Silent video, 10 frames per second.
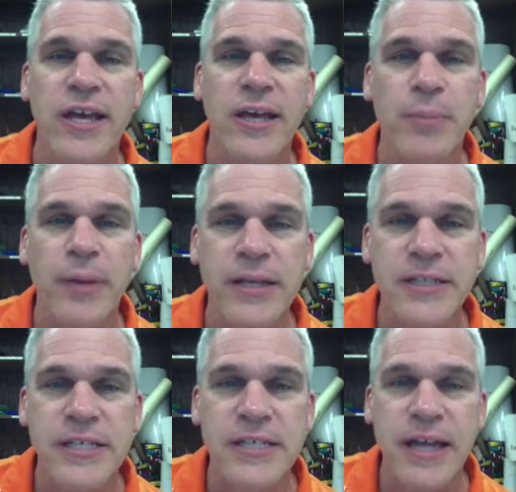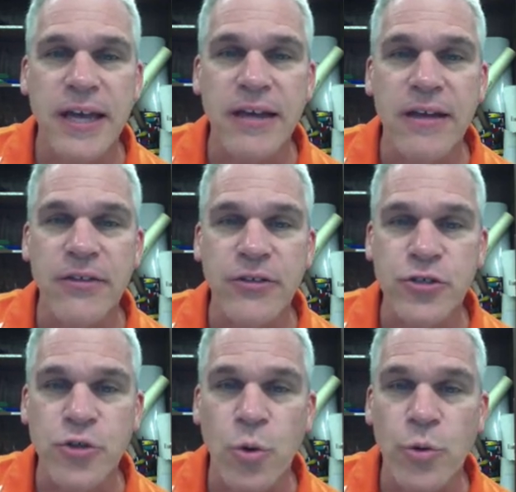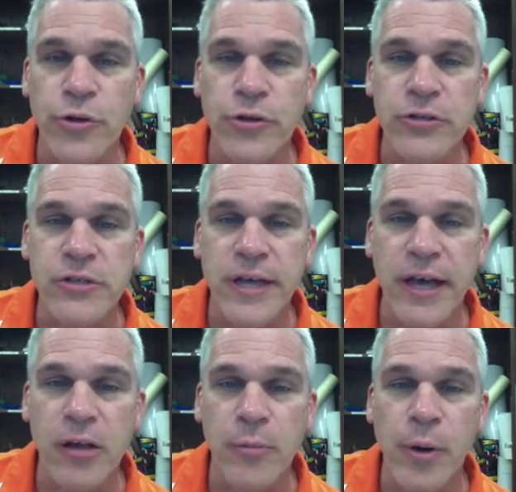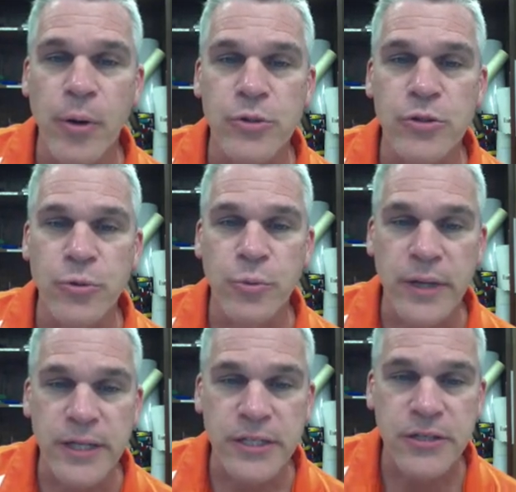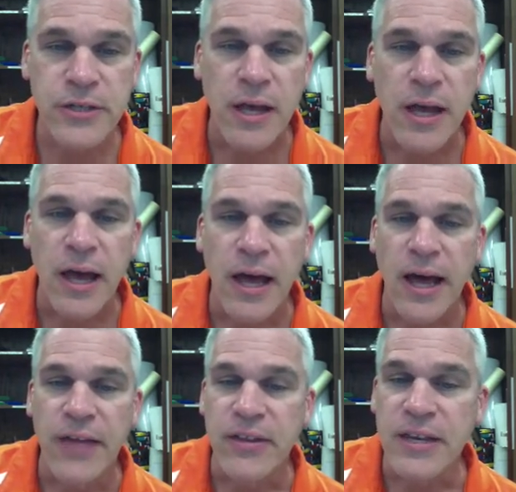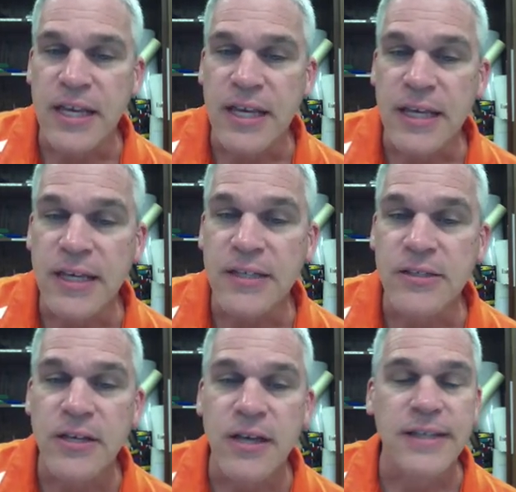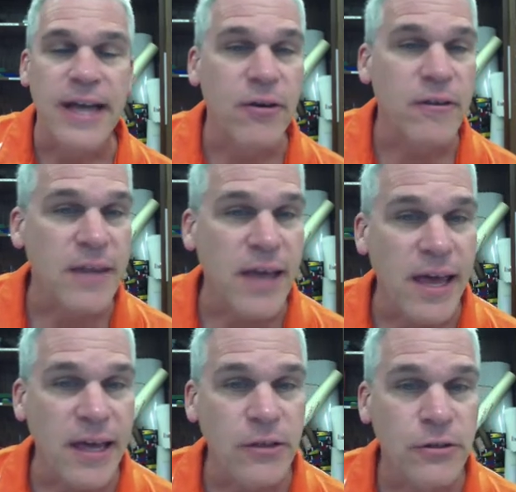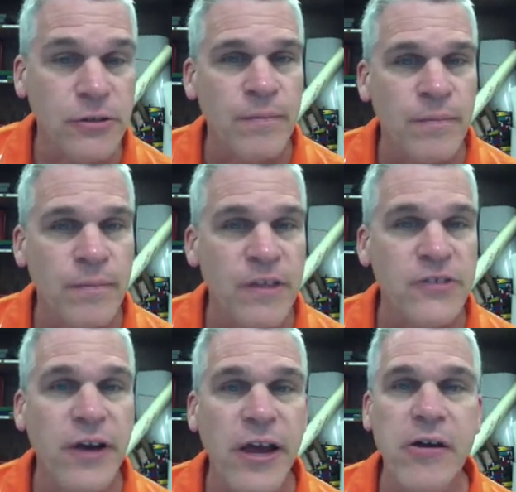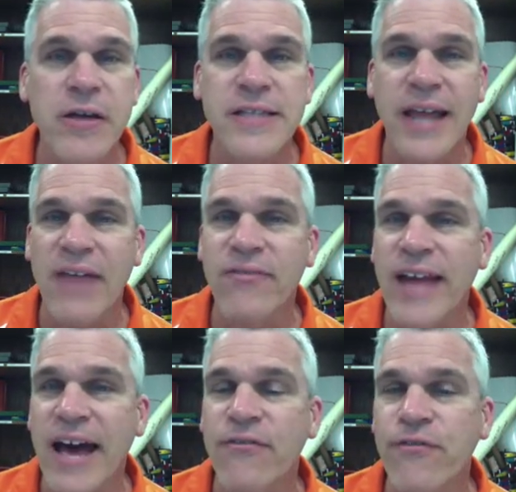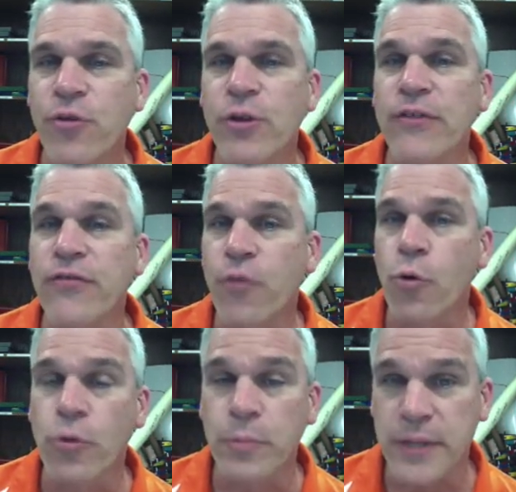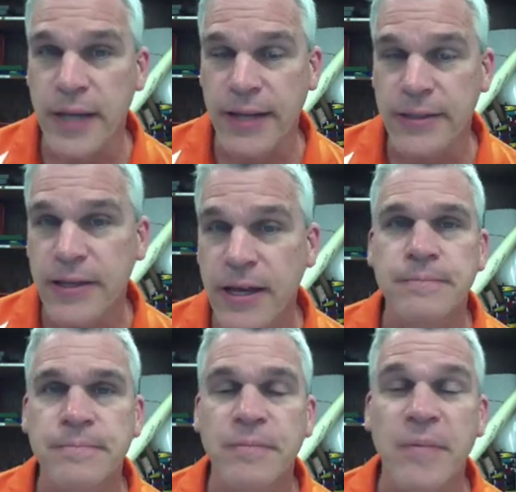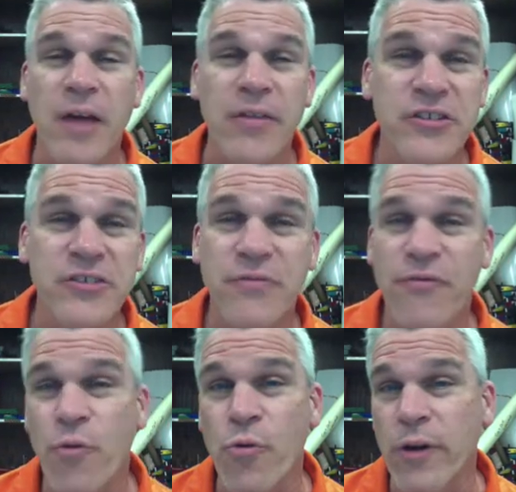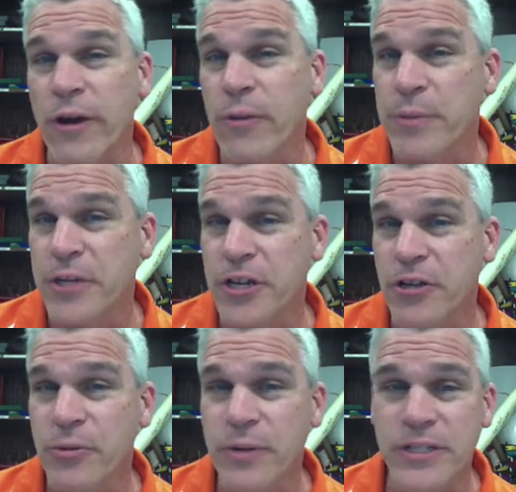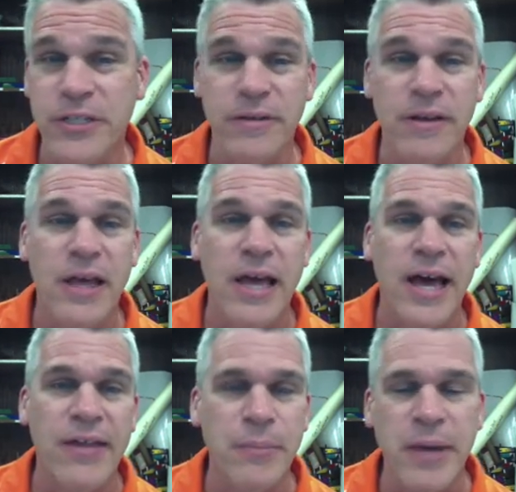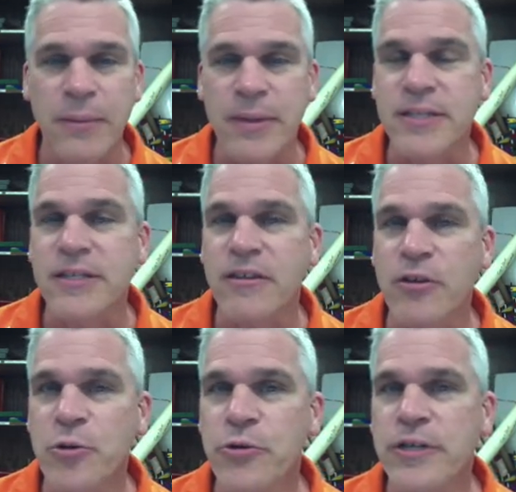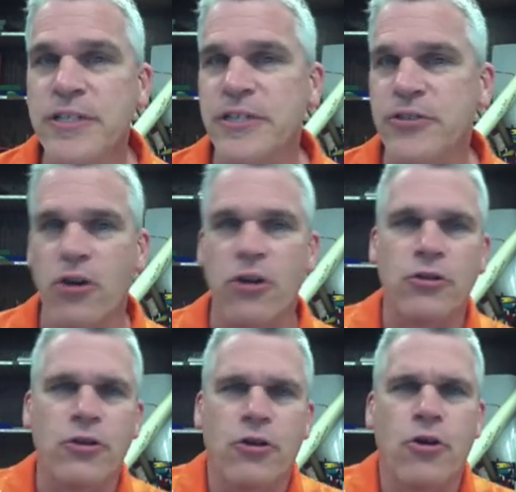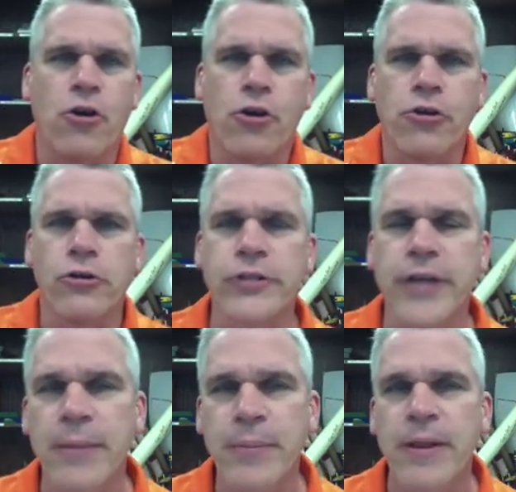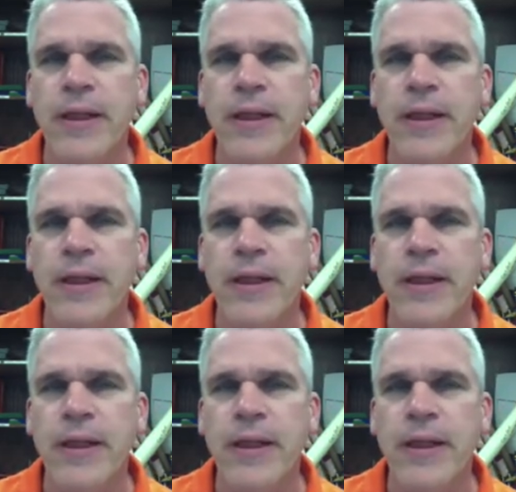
in places like the shoulders, the elbows, the wrists, the knees, down in the ankles. These are areas that have not fully formed yet. Now this is for a particular reason. The baby is in the uterus, it's all curled up.